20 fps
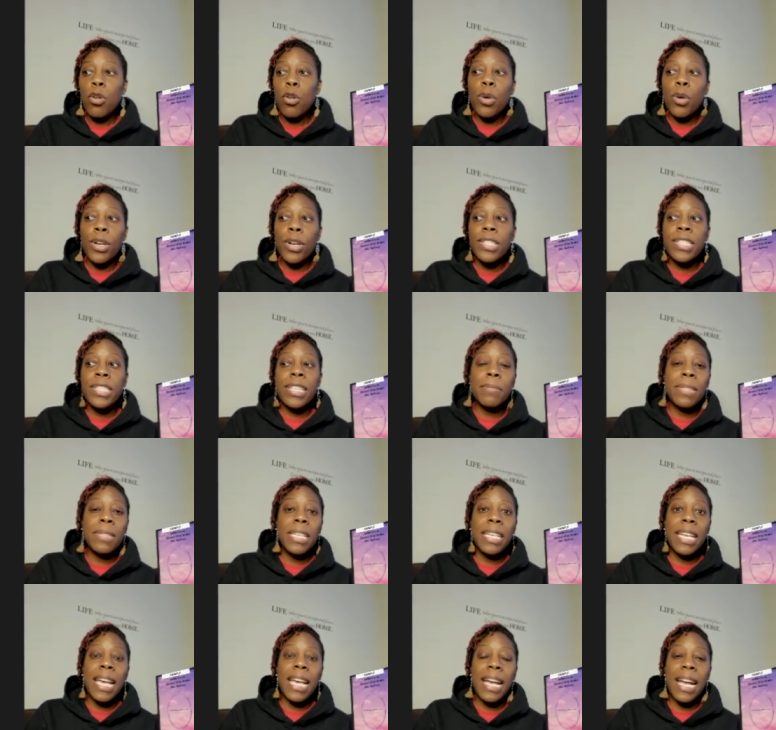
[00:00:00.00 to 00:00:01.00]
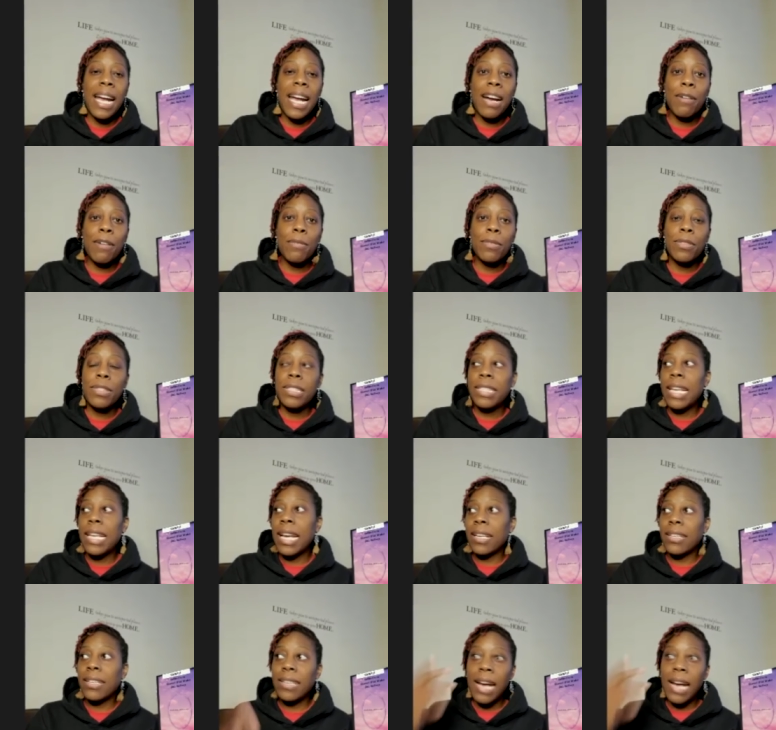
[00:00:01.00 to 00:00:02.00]
or something that I
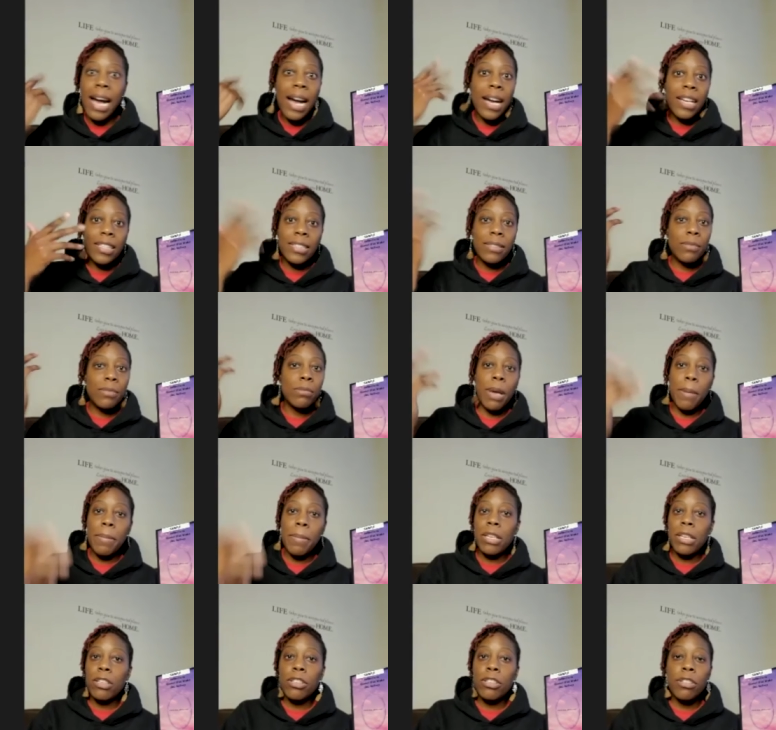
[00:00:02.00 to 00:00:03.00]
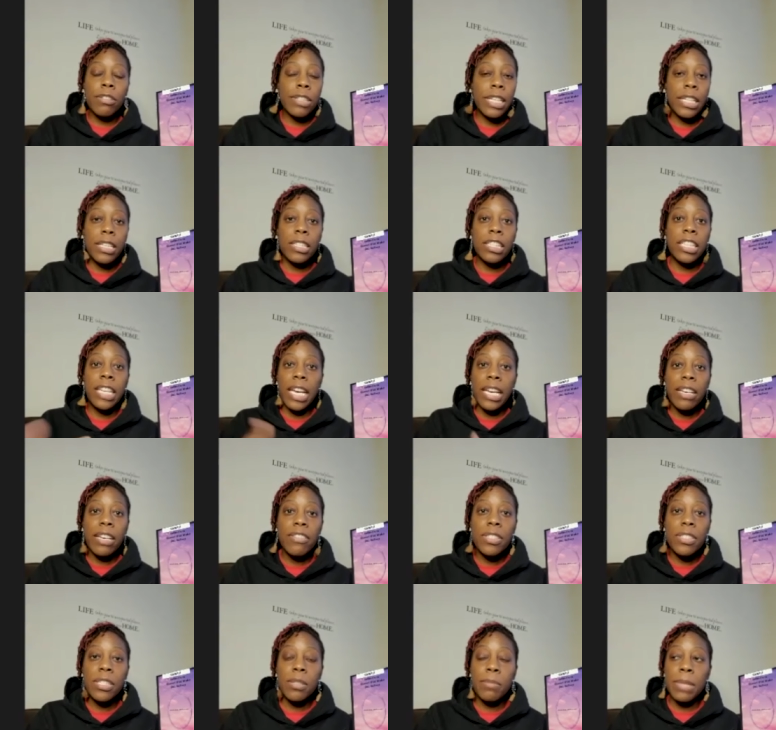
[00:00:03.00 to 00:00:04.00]
that God, my maker creator gave
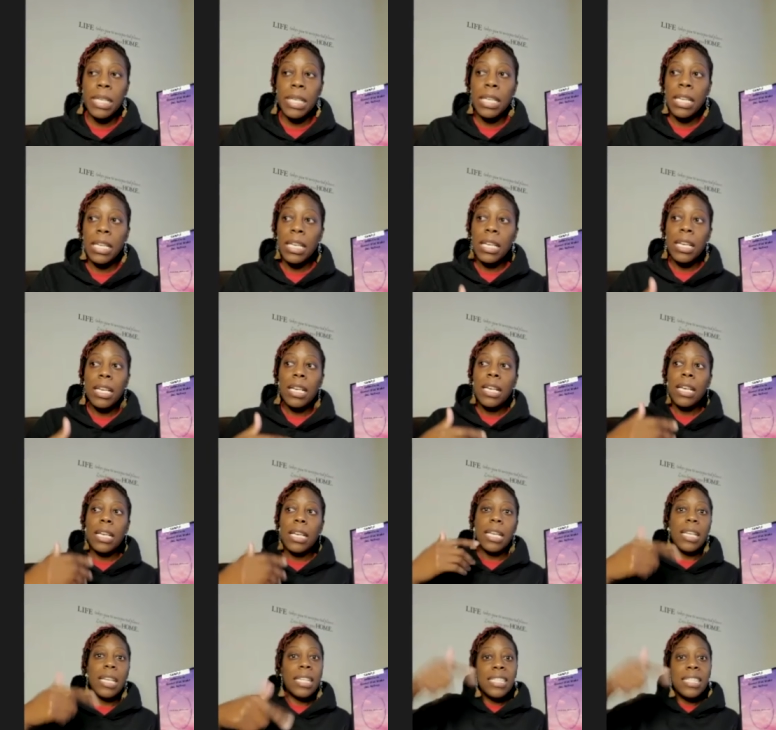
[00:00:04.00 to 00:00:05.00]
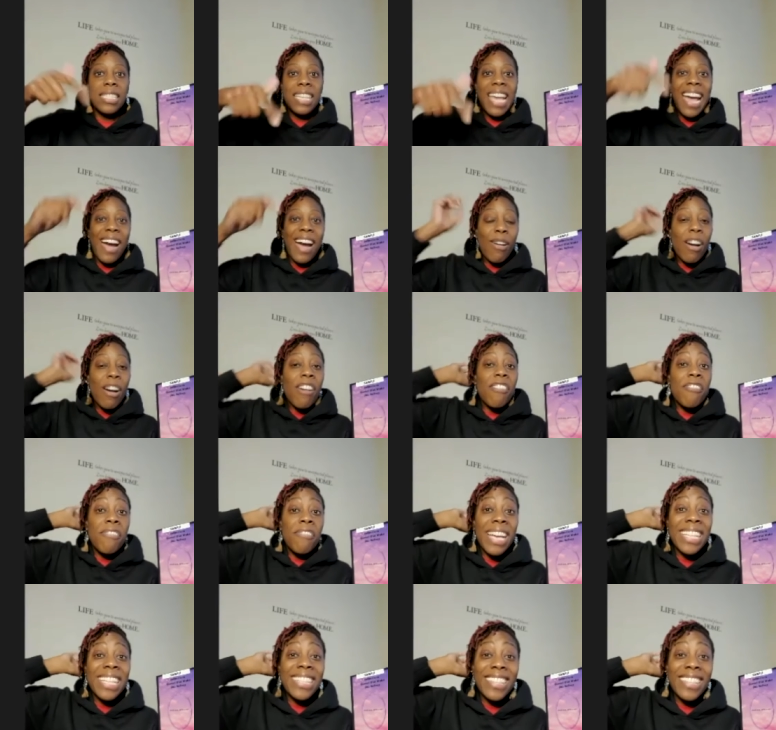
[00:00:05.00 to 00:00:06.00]
to me is now
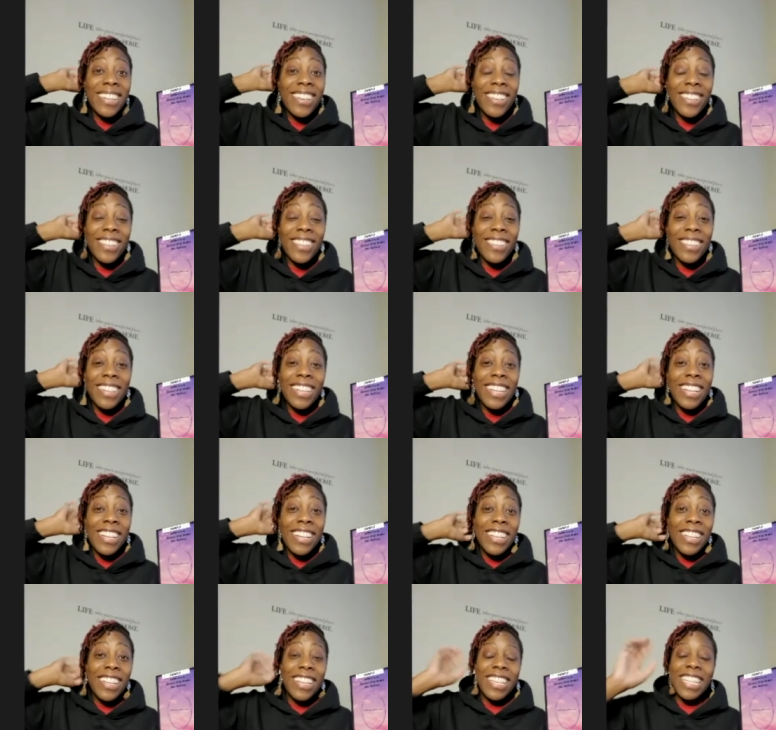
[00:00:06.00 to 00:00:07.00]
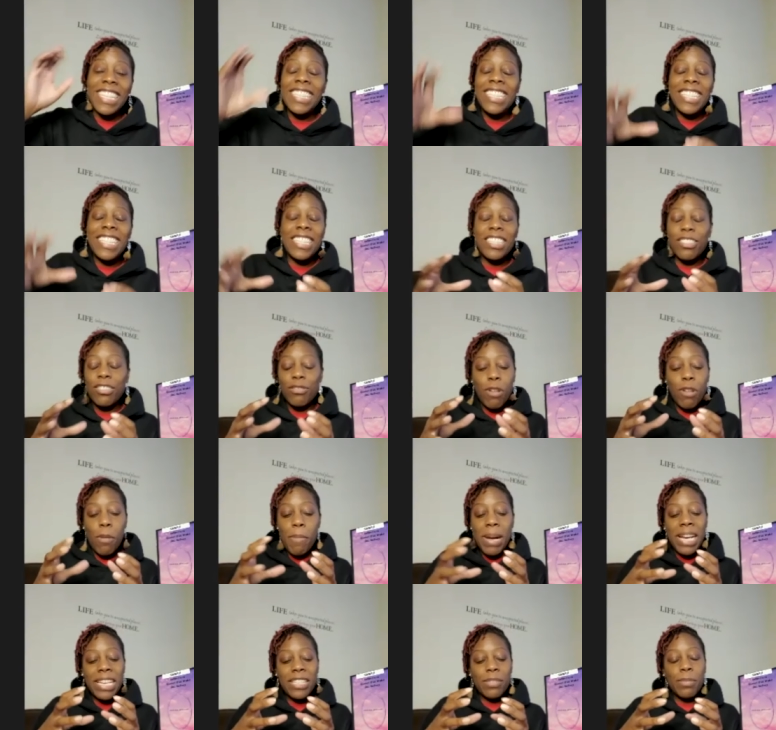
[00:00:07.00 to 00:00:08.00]
affecting her. It just
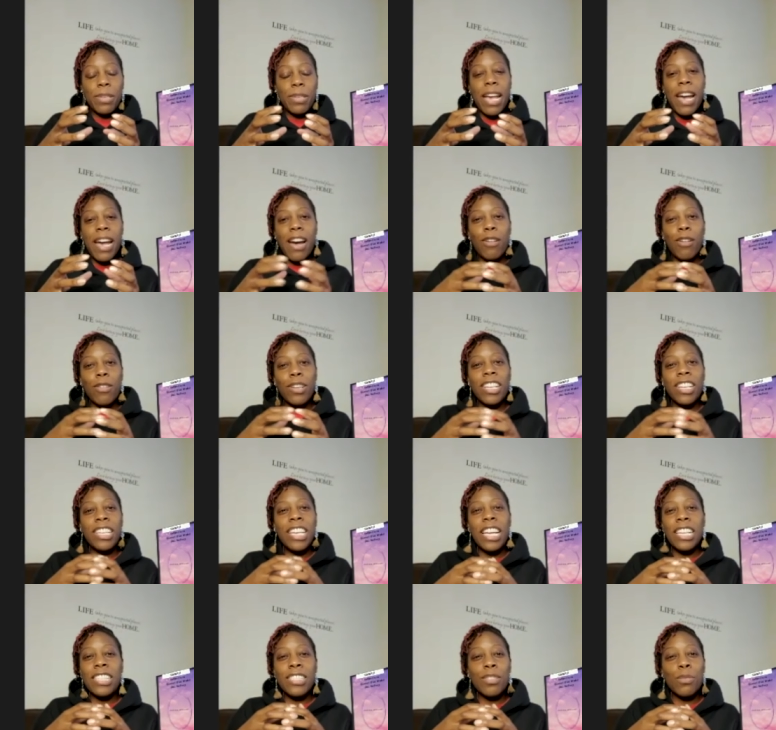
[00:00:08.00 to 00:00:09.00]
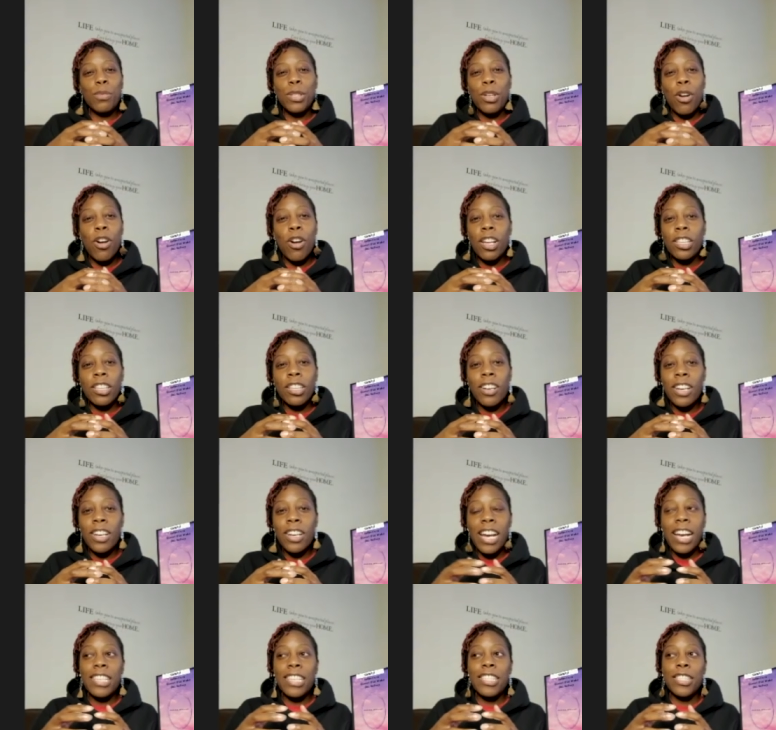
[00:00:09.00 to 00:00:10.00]
reminds me of how connected we all
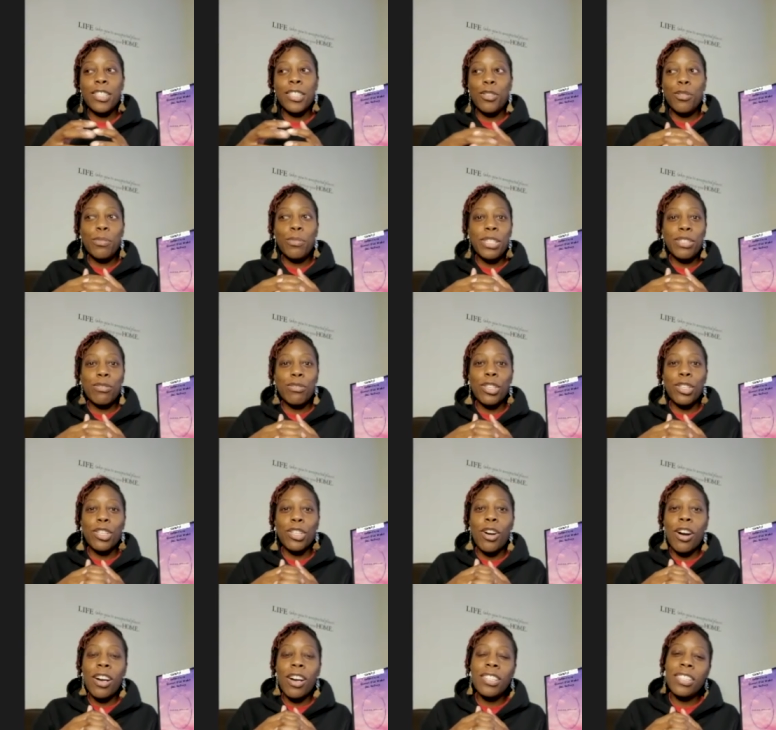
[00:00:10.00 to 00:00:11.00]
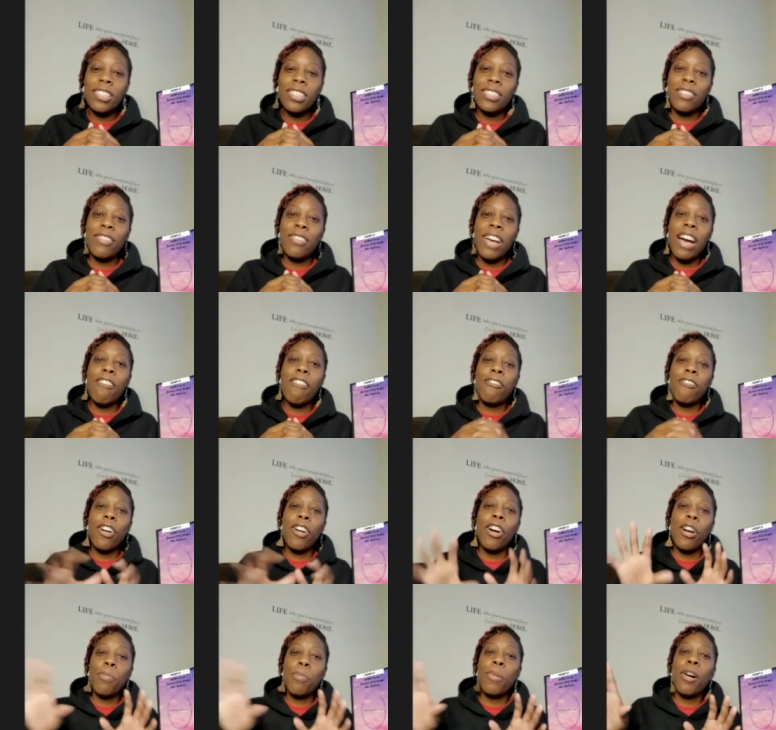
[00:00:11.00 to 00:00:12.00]
are as humans, regardless of how
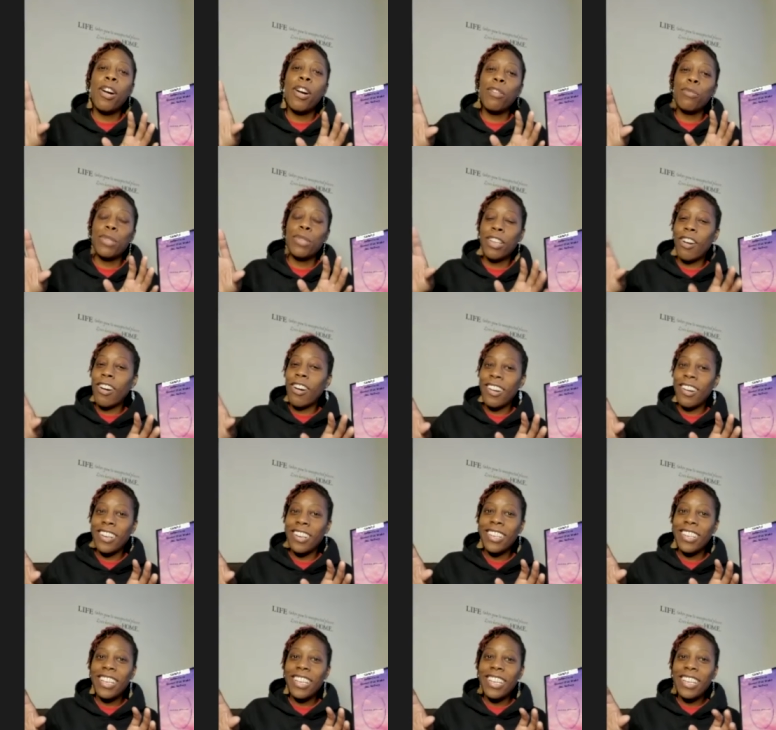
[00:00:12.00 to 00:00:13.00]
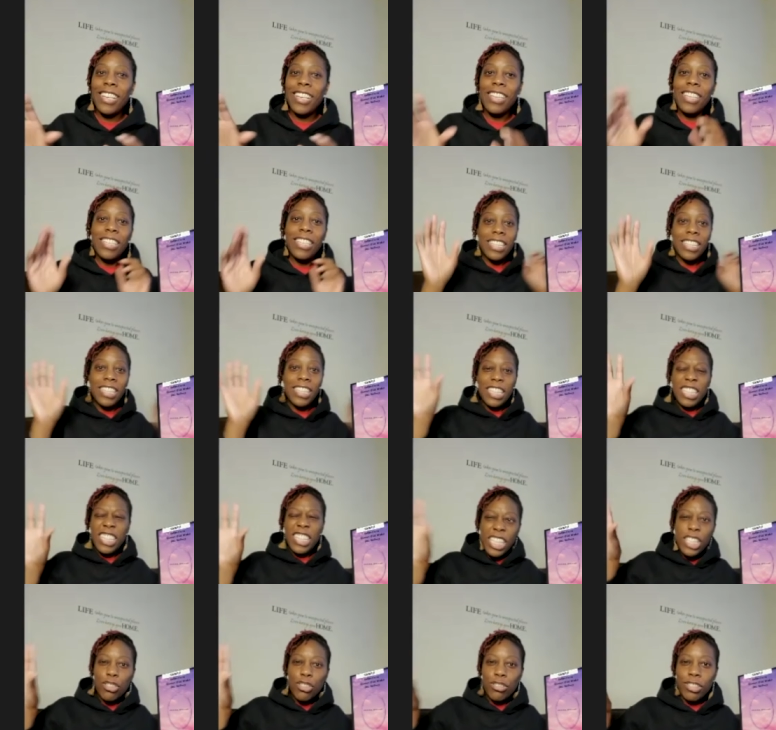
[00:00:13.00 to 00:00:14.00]
far apart we are, mm-hmm.
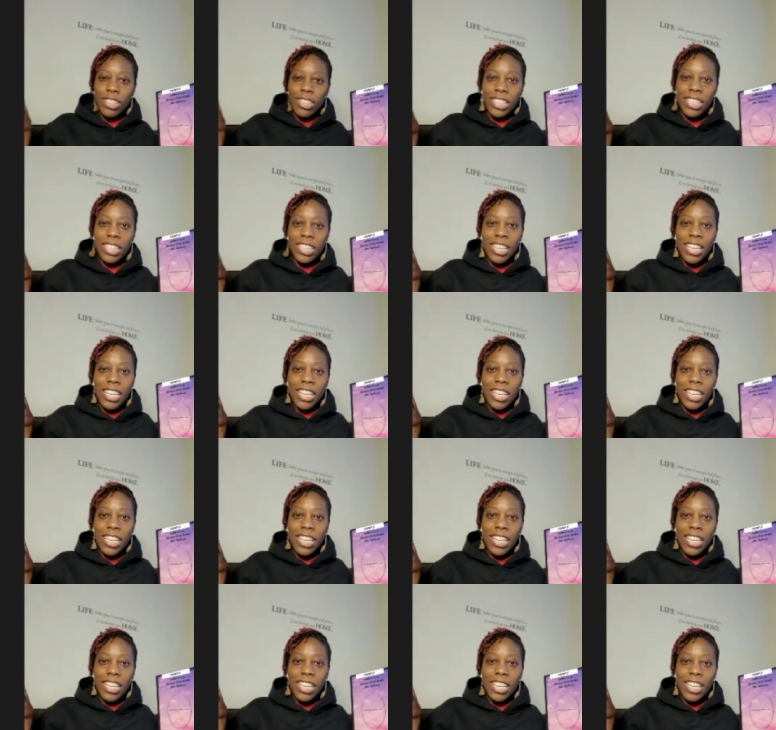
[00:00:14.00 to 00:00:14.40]
literally.